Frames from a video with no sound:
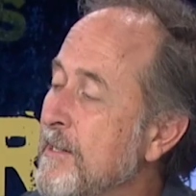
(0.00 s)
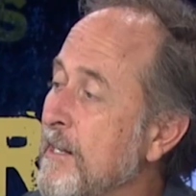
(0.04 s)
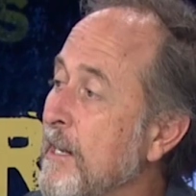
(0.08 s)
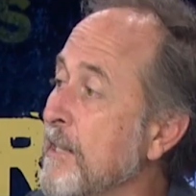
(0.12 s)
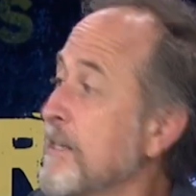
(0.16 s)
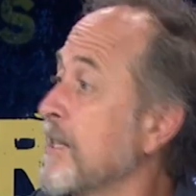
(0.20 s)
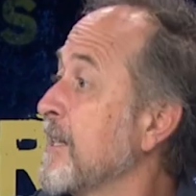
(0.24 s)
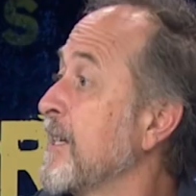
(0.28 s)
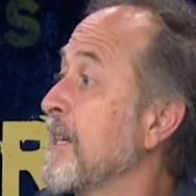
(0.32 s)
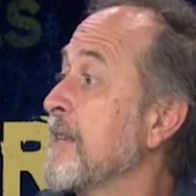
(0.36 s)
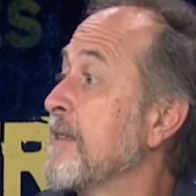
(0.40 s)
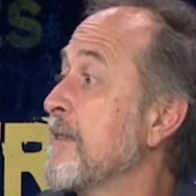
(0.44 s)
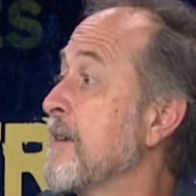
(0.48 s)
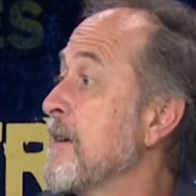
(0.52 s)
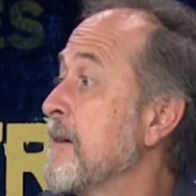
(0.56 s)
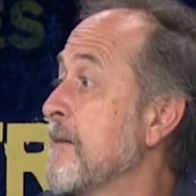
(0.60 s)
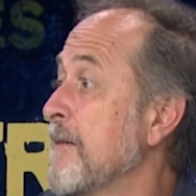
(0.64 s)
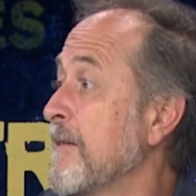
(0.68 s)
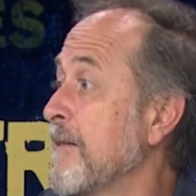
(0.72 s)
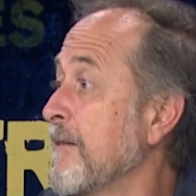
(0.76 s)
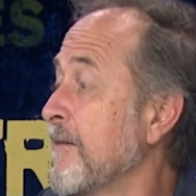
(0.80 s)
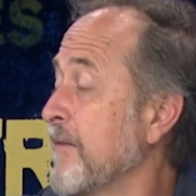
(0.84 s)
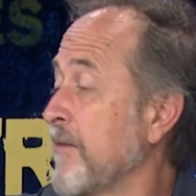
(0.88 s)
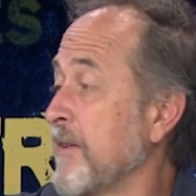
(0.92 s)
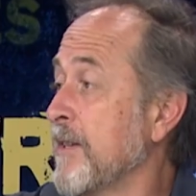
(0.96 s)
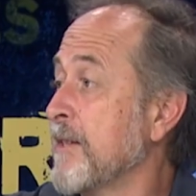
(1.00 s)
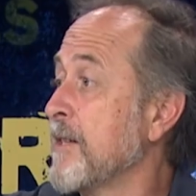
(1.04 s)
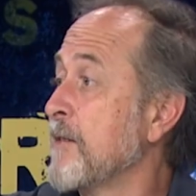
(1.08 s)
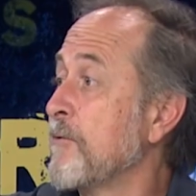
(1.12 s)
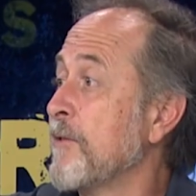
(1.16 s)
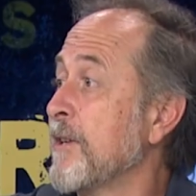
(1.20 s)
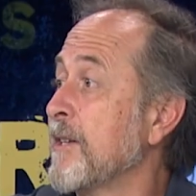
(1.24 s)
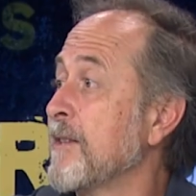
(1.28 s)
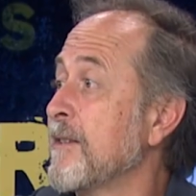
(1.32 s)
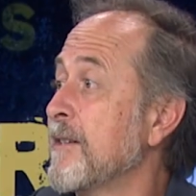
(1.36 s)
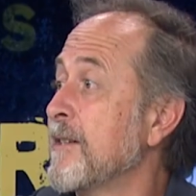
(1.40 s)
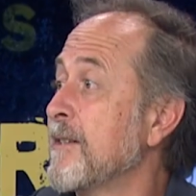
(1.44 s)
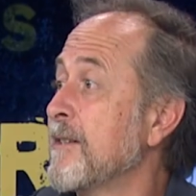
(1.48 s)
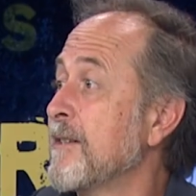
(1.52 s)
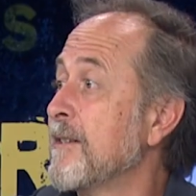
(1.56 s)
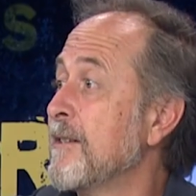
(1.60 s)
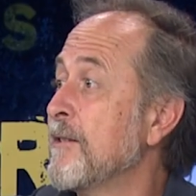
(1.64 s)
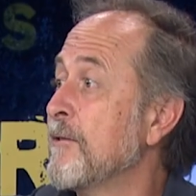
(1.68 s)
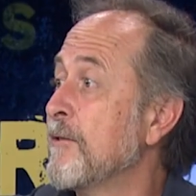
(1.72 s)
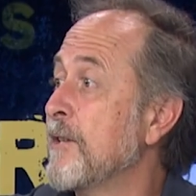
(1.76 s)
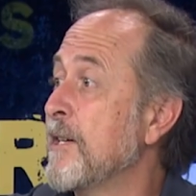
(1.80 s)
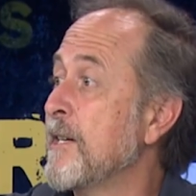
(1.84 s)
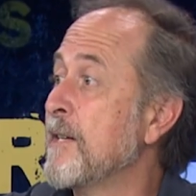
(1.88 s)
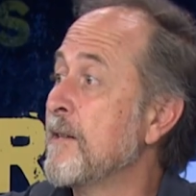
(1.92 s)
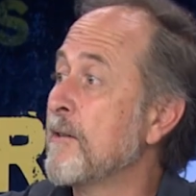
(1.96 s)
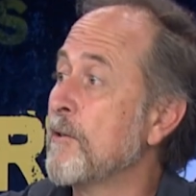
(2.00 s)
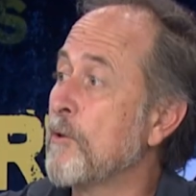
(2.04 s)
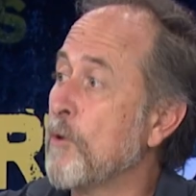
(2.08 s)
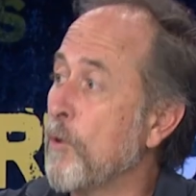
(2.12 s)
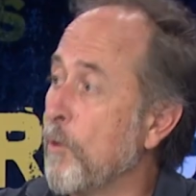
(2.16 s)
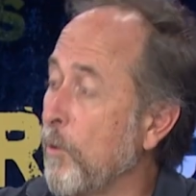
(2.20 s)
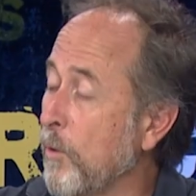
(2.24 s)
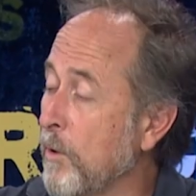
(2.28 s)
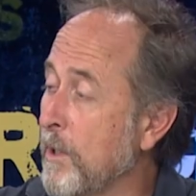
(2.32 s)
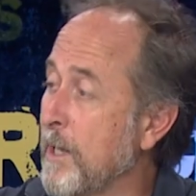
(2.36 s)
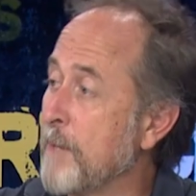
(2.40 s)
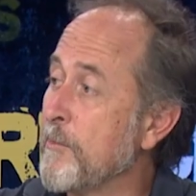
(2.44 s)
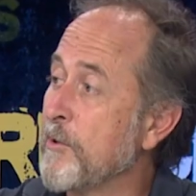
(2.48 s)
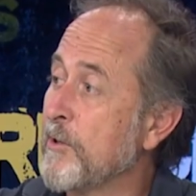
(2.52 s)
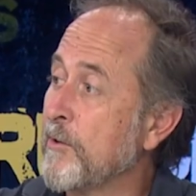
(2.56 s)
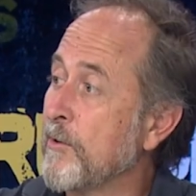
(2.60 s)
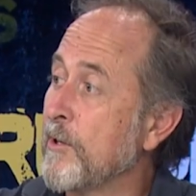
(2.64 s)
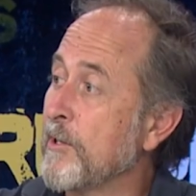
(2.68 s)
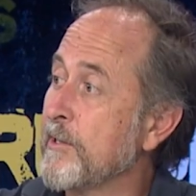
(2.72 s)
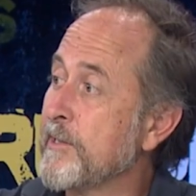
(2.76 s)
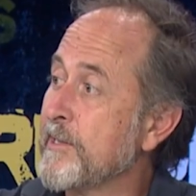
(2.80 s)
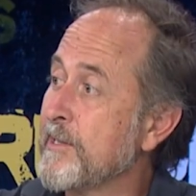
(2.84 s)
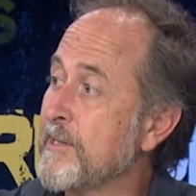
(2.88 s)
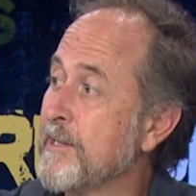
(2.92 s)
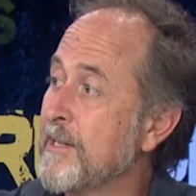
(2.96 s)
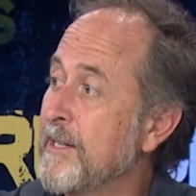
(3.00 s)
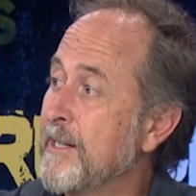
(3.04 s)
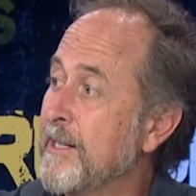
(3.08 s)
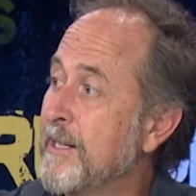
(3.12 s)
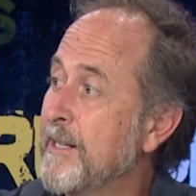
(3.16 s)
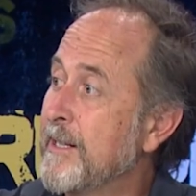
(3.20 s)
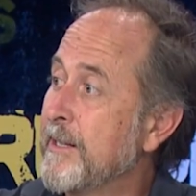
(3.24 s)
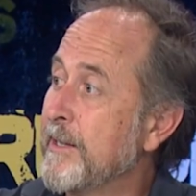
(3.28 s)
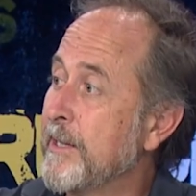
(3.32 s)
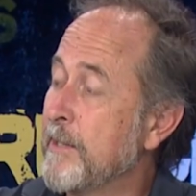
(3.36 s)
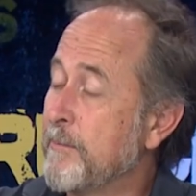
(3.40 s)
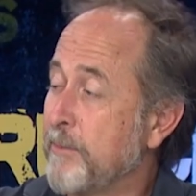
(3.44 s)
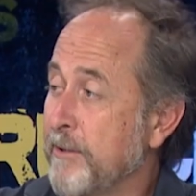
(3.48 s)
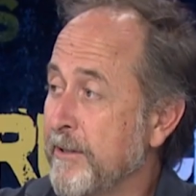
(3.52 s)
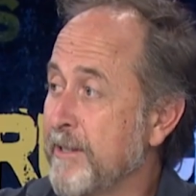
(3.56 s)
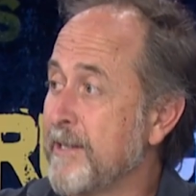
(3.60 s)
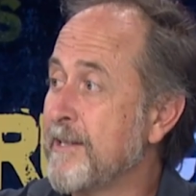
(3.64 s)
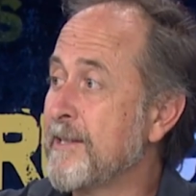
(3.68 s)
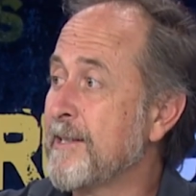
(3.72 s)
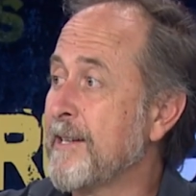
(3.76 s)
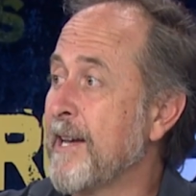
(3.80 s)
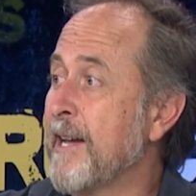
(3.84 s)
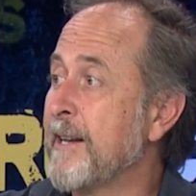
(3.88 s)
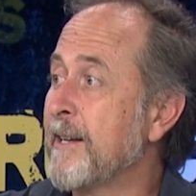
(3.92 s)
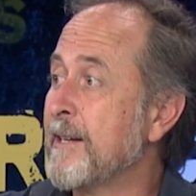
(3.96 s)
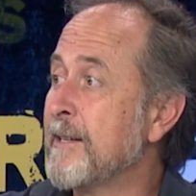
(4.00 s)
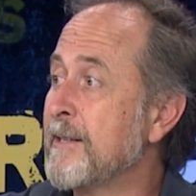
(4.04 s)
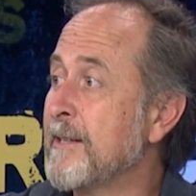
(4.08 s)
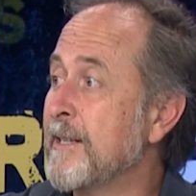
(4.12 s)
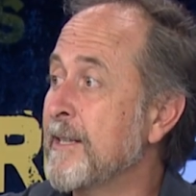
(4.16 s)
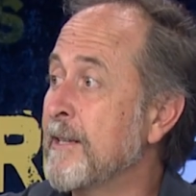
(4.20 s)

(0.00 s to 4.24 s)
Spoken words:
And I could get there fairly quickly. You'd hear the call come across the police scanner.